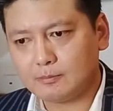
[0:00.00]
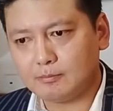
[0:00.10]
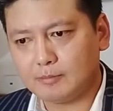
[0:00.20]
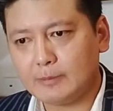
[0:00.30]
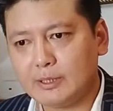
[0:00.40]

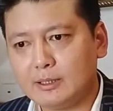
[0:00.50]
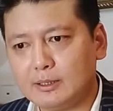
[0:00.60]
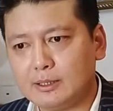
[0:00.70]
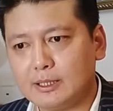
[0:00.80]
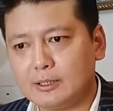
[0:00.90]

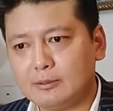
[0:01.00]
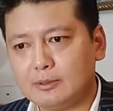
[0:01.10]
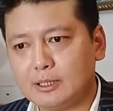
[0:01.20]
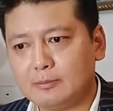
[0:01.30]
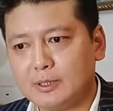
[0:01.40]
maybe
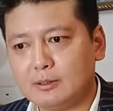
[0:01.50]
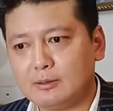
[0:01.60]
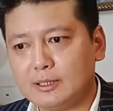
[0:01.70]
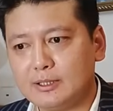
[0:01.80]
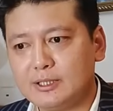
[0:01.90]
there'll be an
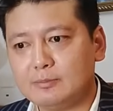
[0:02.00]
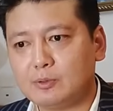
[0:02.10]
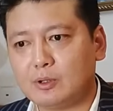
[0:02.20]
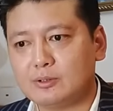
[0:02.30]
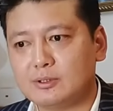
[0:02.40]
easy
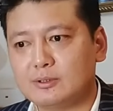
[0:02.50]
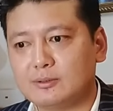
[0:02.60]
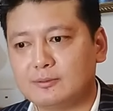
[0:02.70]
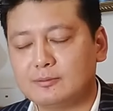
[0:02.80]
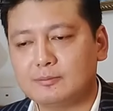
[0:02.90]
process
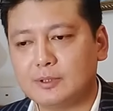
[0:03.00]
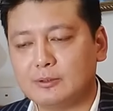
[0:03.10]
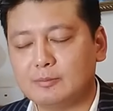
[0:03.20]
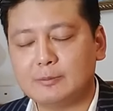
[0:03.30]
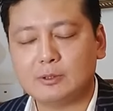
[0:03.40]
of
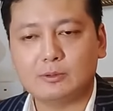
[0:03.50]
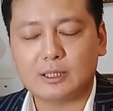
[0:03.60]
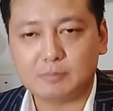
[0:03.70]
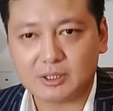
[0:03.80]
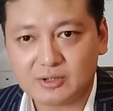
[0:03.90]
people who
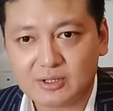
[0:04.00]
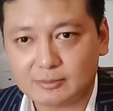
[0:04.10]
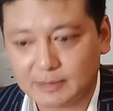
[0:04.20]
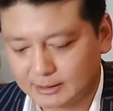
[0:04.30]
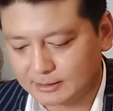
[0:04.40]
can
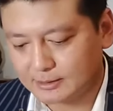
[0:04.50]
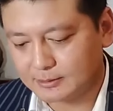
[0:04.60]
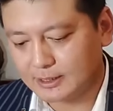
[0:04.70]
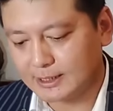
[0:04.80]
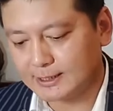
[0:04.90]
participate.
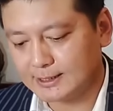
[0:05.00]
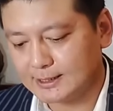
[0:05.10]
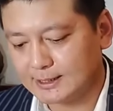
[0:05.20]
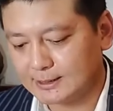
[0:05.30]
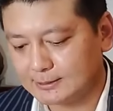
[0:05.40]
Okay,
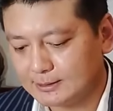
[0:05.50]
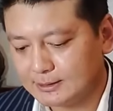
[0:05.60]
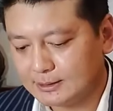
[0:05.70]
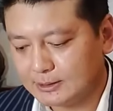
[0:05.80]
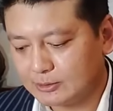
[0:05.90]

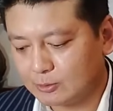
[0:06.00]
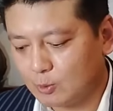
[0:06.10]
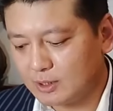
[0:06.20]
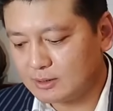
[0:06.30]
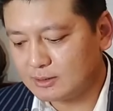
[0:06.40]
so
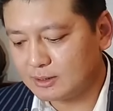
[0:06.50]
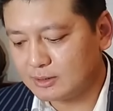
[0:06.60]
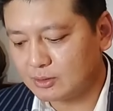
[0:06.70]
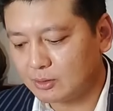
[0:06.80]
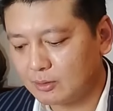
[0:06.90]
one
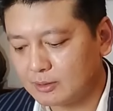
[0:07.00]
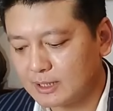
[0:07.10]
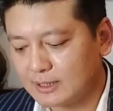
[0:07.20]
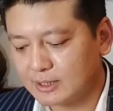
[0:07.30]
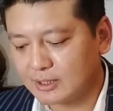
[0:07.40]
such
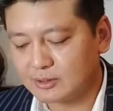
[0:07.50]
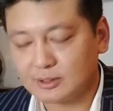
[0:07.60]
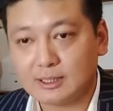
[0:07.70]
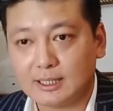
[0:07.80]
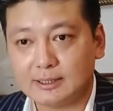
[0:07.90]

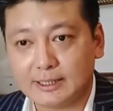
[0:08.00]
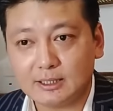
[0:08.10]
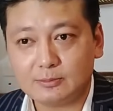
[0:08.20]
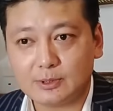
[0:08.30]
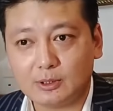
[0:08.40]
organization that
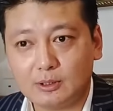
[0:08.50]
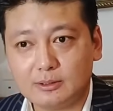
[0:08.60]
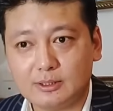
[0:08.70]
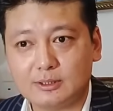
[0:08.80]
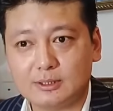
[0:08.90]
deals with all
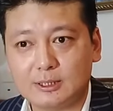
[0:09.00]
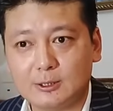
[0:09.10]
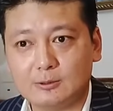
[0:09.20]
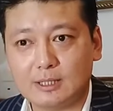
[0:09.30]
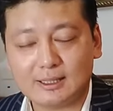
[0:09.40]
this
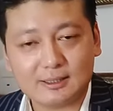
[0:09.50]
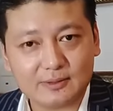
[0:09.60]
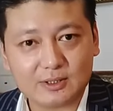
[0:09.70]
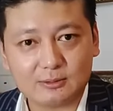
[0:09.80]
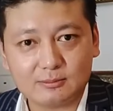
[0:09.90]

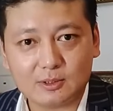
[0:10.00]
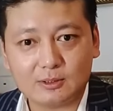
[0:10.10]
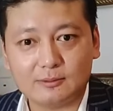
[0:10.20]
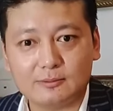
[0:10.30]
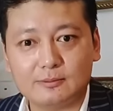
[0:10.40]
activism
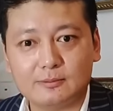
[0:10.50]
of